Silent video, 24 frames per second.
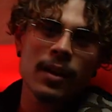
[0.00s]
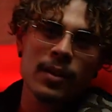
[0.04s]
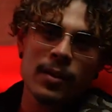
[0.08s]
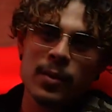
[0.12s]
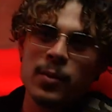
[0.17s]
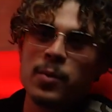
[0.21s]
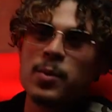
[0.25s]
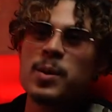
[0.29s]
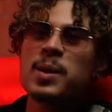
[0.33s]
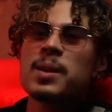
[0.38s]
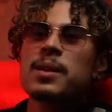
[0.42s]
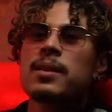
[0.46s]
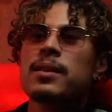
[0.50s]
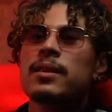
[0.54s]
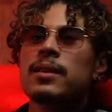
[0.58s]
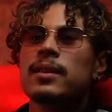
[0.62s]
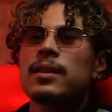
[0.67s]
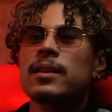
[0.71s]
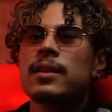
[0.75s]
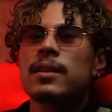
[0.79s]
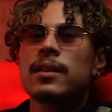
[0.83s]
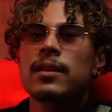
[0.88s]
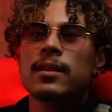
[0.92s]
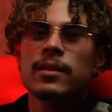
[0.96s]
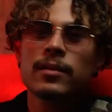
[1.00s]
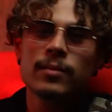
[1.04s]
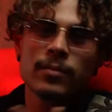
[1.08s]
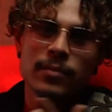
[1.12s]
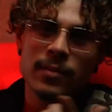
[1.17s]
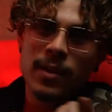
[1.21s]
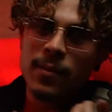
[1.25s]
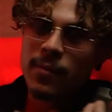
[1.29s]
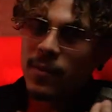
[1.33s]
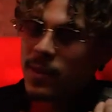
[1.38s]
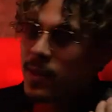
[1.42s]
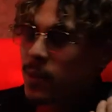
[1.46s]
do it.
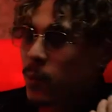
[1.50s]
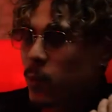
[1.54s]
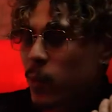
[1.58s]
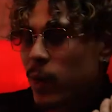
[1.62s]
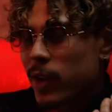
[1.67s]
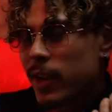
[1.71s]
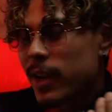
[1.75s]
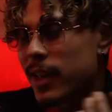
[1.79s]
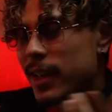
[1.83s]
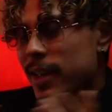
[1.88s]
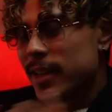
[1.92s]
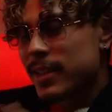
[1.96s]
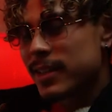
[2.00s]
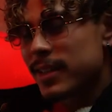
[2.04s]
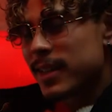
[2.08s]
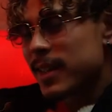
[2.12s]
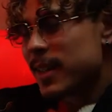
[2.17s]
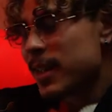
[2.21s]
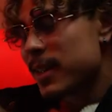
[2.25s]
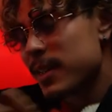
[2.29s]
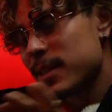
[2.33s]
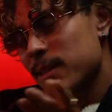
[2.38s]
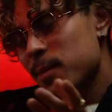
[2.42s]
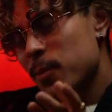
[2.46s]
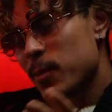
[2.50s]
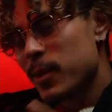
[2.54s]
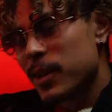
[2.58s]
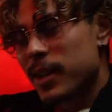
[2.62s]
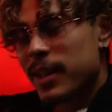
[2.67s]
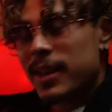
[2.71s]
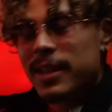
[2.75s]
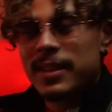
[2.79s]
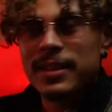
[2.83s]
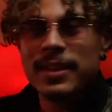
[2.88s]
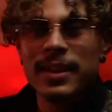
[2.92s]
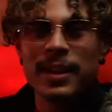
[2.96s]
If it's a one night thing, it's a one
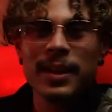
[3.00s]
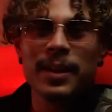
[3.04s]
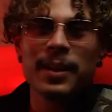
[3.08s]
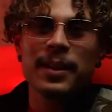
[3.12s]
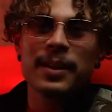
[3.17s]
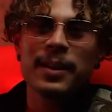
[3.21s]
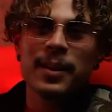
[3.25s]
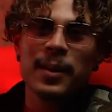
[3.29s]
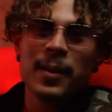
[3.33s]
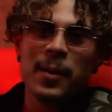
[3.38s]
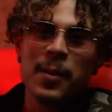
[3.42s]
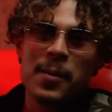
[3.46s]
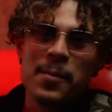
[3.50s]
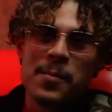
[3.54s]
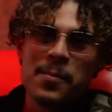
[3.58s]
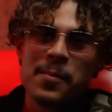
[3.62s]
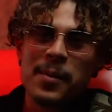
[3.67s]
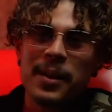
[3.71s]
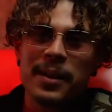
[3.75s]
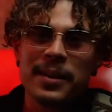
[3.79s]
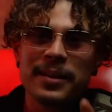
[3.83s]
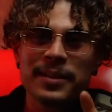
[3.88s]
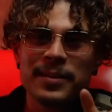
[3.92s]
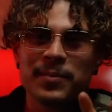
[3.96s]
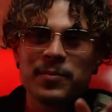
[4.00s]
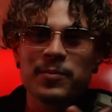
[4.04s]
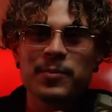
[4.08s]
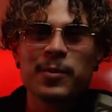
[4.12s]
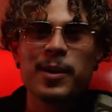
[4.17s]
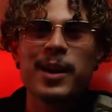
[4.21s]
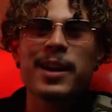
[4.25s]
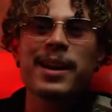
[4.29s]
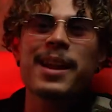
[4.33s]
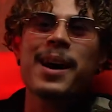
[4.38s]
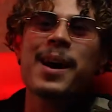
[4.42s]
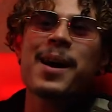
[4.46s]
night thing, you know. But
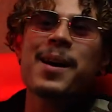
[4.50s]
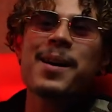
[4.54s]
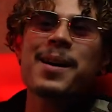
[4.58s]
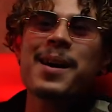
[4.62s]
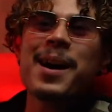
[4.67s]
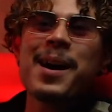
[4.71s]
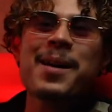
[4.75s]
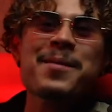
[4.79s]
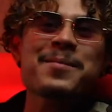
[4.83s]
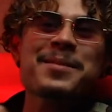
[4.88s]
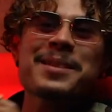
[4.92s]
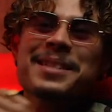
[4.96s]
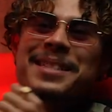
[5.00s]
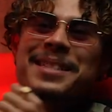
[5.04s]
right now, I'm